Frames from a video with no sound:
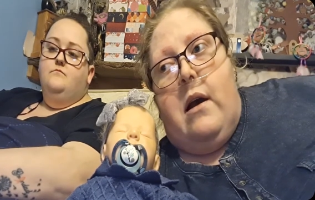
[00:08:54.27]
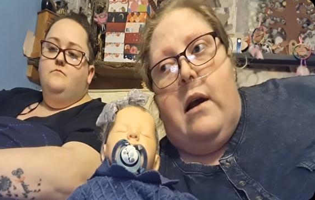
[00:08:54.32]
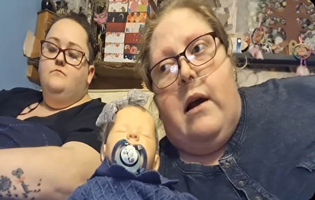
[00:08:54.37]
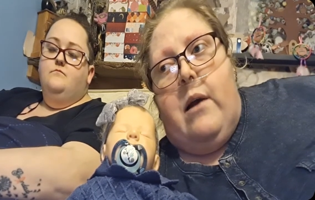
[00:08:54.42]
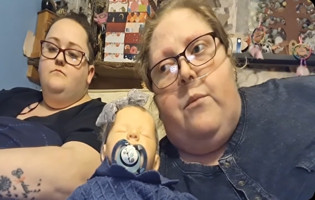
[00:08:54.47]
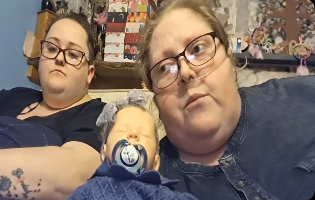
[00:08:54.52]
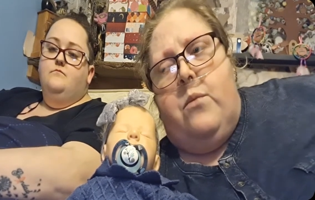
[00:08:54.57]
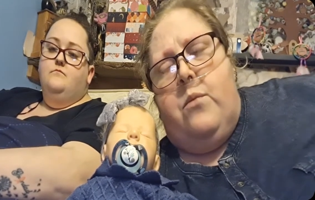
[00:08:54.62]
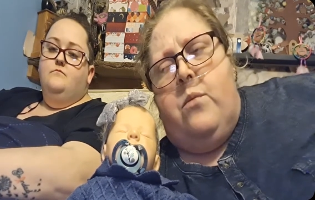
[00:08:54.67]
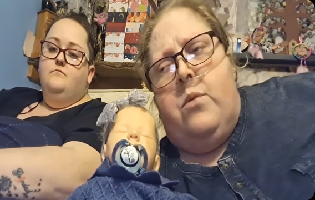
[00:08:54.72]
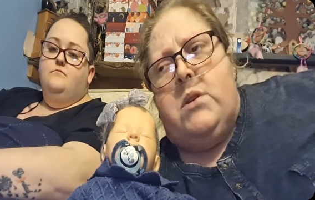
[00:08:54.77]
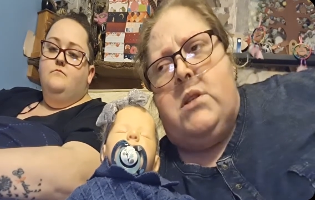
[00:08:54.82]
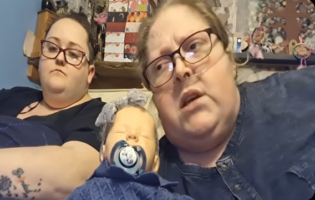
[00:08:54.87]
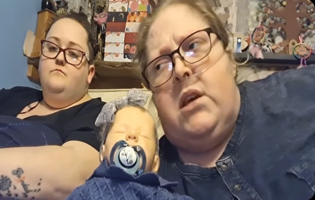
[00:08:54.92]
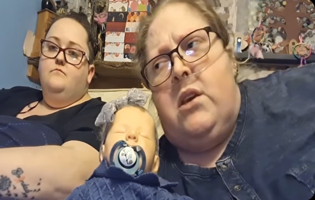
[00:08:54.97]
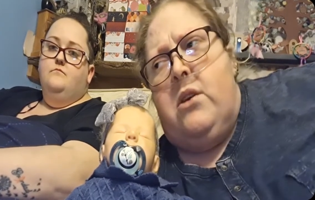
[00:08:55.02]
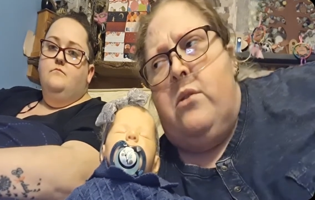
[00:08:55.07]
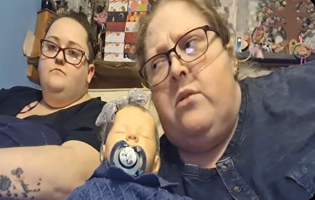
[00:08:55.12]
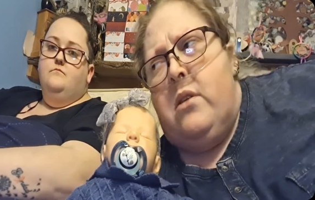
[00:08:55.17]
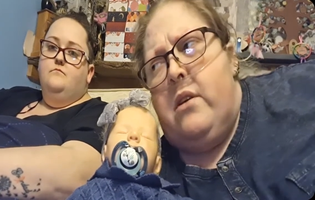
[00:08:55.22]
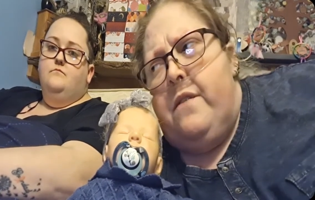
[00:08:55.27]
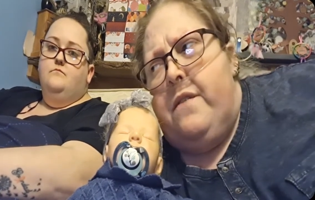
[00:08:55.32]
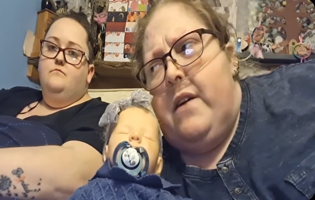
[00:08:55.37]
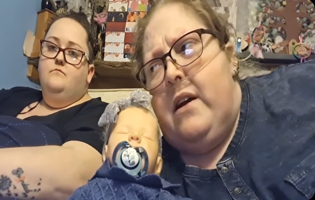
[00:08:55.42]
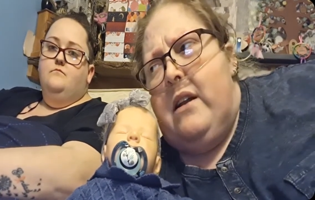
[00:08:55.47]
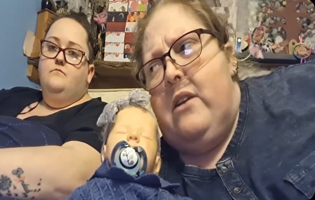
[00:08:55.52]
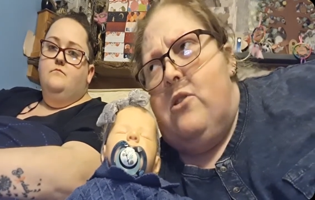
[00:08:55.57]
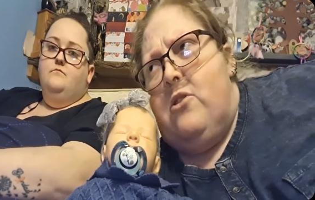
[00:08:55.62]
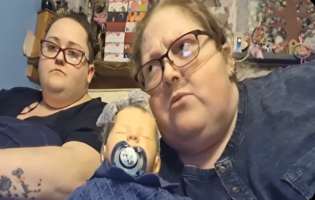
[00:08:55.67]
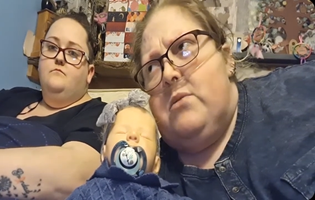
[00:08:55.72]
Speaker 1: and was it you that
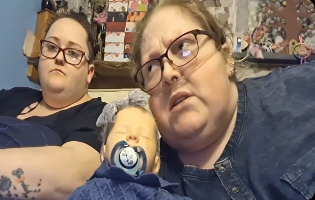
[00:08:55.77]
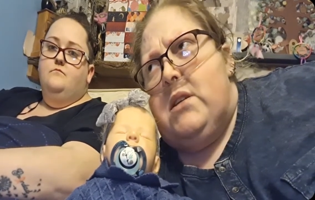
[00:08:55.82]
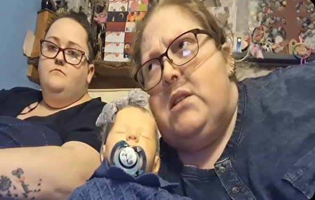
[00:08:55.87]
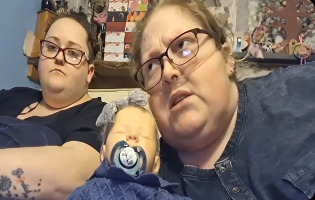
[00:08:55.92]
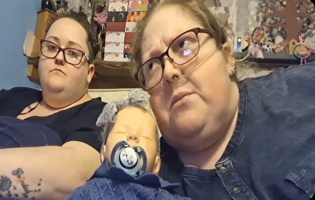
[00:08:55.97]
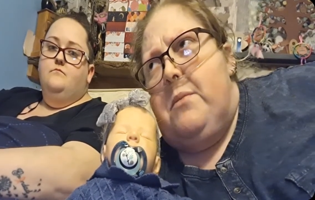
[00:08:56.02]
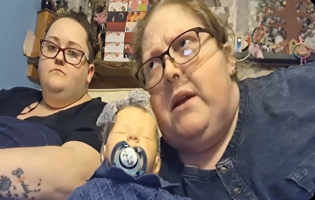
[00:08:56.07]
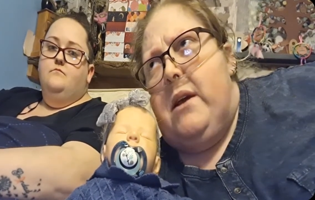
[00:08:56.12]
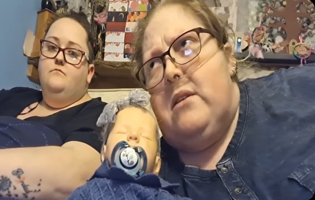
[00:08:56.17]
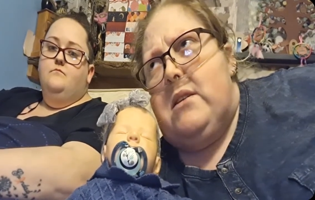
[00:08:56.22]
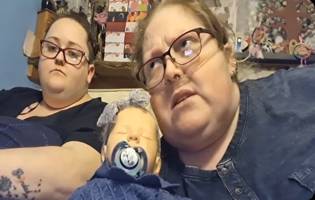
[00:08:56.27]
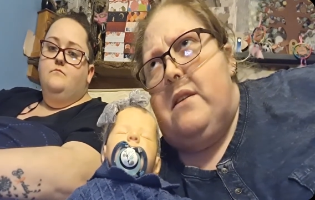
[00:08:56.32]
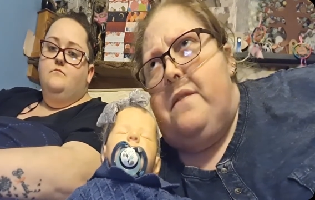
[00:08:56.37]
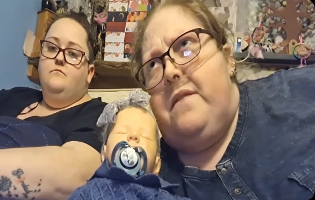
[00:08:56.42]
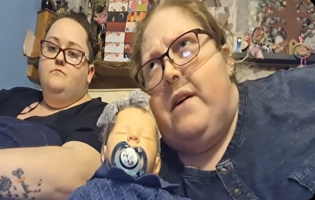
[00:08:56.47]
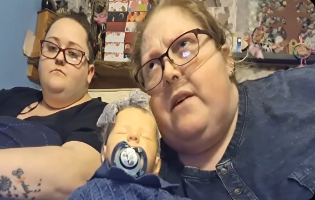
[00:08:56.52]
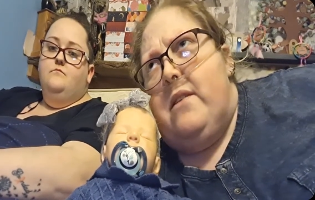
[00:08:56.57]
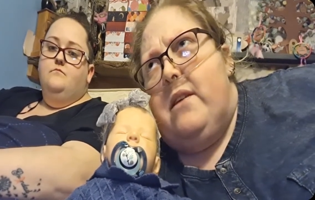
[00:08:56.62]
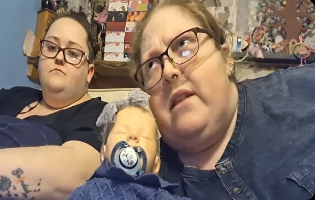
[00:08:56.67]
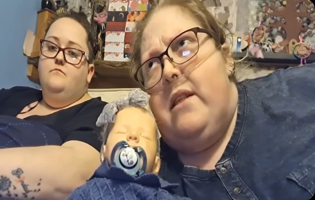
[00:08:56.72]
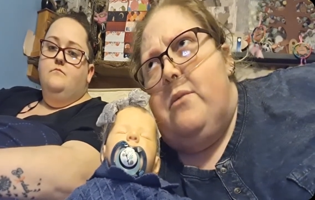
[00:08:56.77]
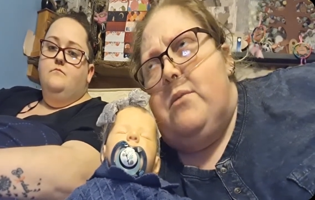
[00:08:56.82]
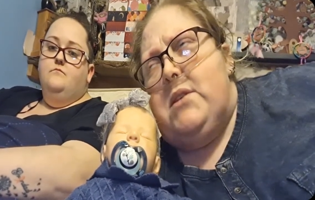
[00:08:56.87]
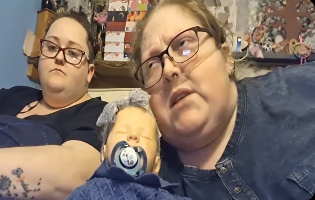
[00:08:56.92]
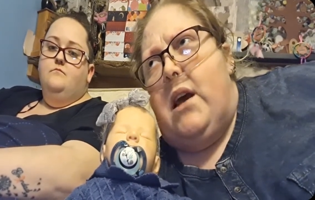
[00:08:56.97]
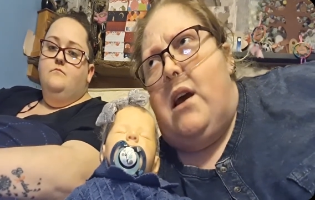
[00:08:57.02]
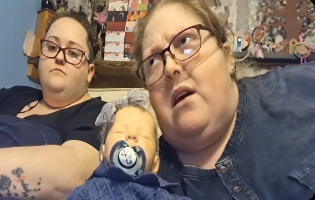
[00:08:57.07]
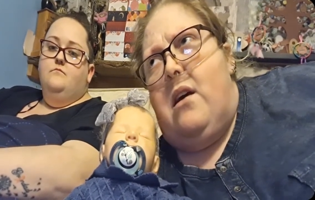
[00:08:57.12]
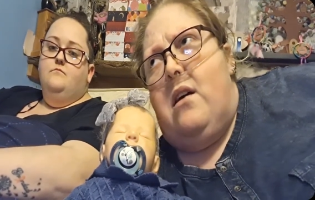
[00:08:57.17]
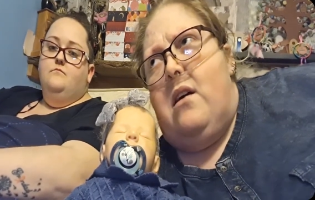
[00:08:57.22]
found it, or was it somebody else that found that there was
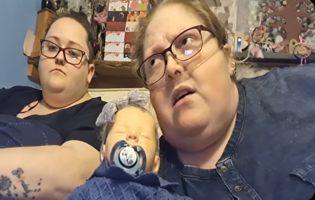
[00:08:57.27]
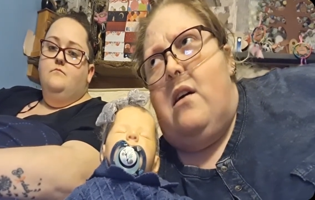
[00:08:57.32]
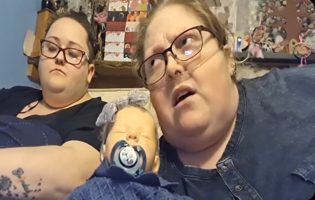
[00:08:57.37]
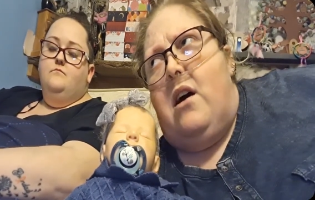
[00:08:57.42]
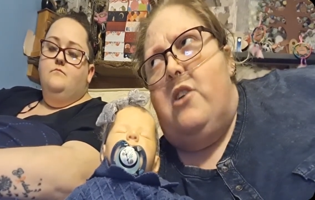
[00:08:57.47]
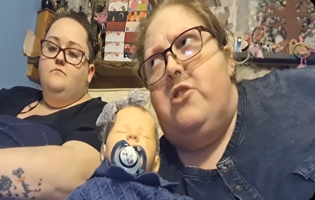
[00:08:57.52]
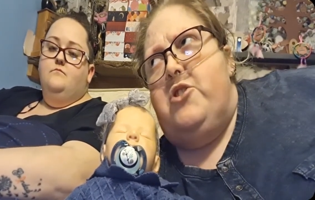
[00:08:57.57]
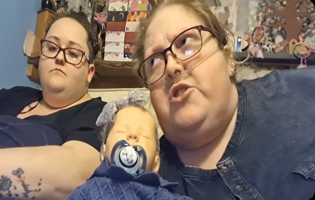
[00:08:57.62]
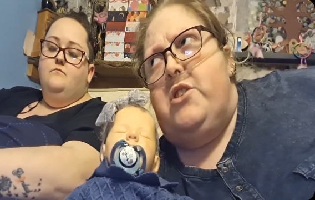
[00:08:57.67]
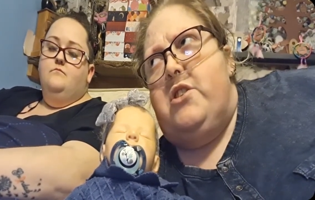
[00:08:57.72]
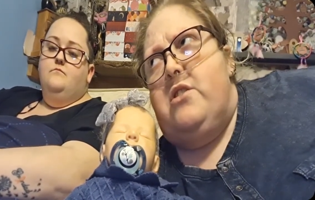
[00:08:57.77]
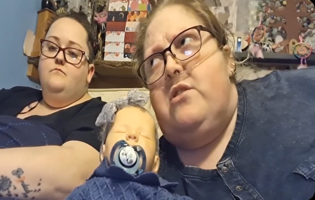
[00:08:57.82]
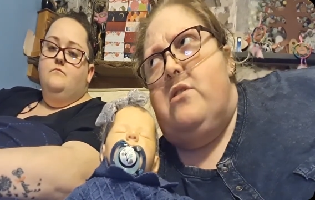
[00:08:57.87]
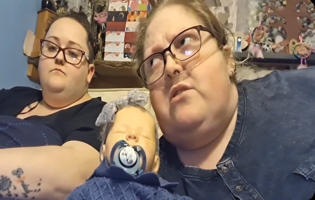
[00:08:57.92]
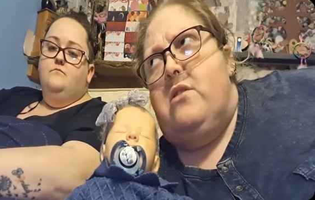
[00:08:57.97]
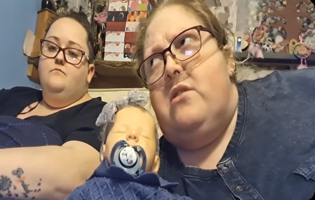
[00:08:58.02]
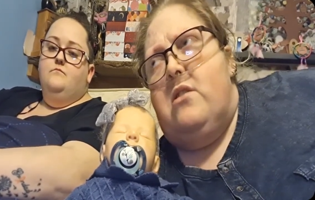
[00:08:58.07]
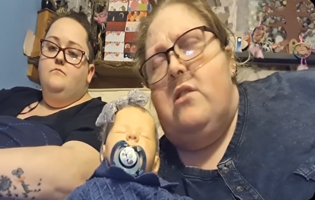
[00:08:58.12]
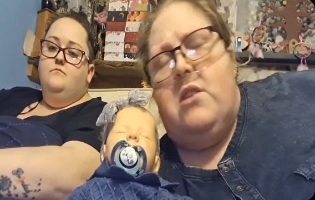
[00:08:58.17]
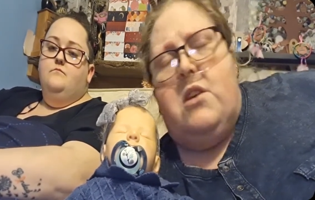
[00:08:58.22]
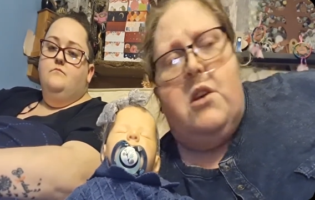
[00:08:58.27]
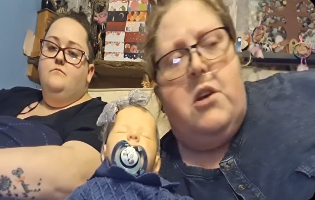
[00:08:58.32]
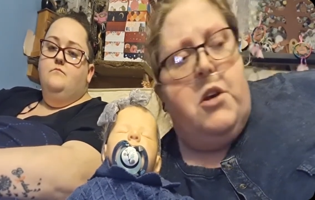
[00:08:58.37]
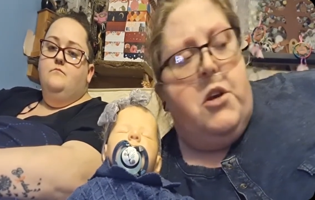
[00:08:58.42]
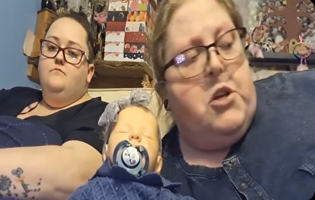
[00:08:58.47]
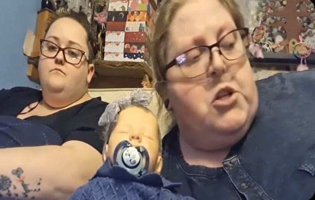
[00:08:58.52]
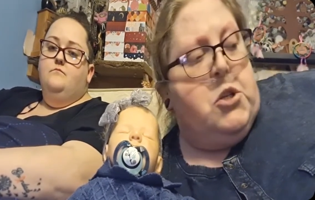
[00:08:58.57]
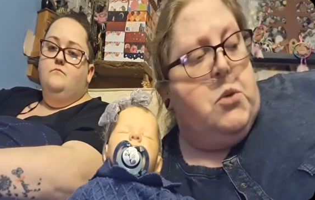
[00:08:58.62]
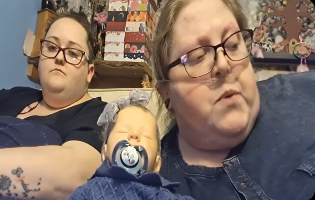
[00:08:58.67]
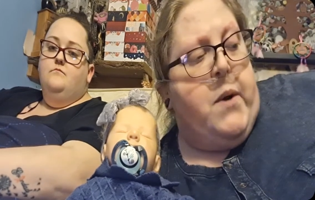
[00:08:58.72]
like a hundred and
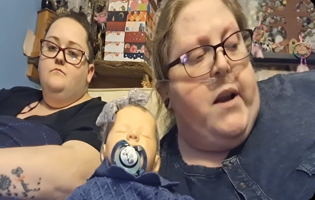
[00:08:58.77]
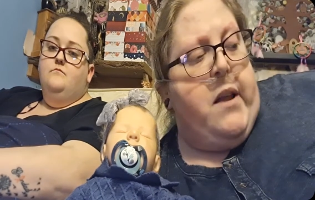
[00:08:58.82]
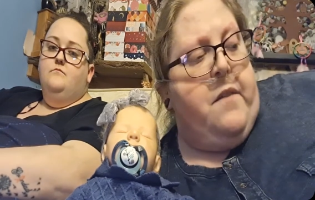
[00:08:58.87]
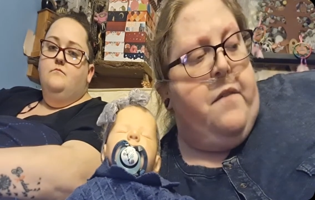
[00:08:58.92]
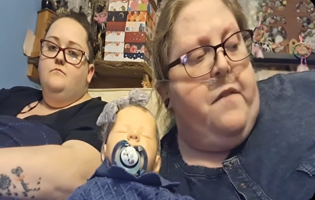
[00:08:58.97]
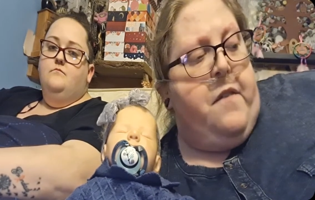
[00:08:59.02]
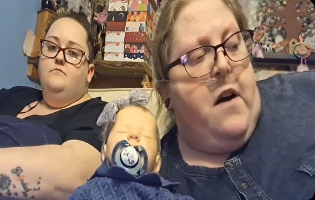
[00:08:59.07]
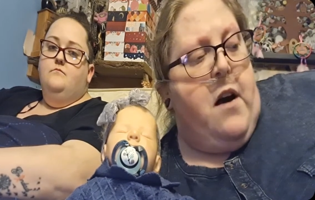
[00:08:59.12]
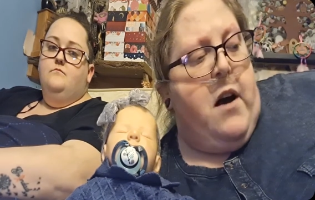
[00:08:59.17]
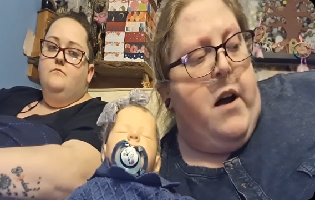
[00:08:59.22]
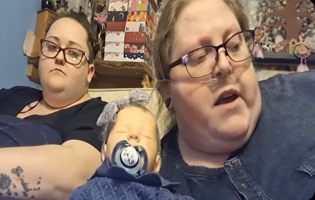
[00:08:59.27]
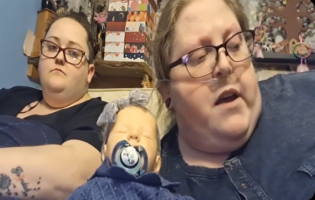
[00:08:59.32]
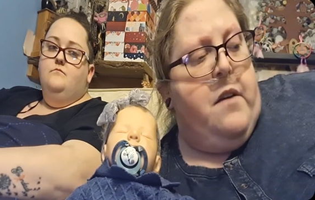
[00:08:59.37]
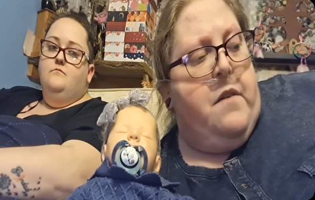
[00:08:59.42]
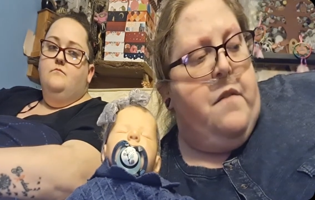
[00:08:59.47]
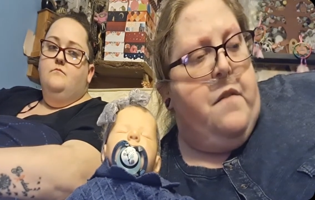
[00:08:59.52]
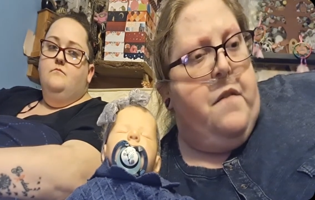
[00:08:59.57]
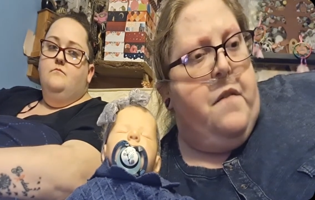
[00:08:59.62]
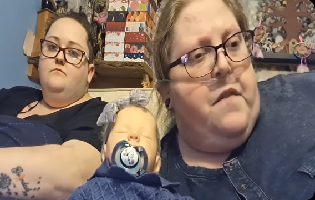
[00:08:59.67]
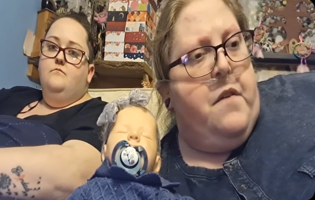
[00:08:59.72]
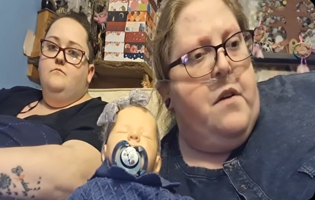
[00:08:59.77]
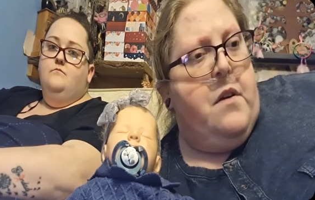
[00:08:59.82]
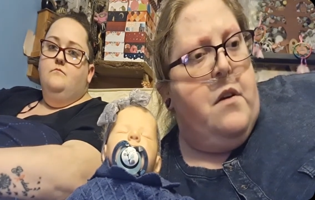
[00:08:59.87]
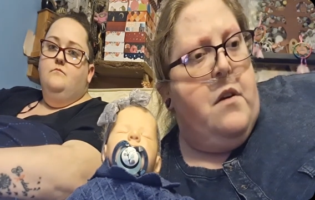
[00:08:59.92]
twenty-five?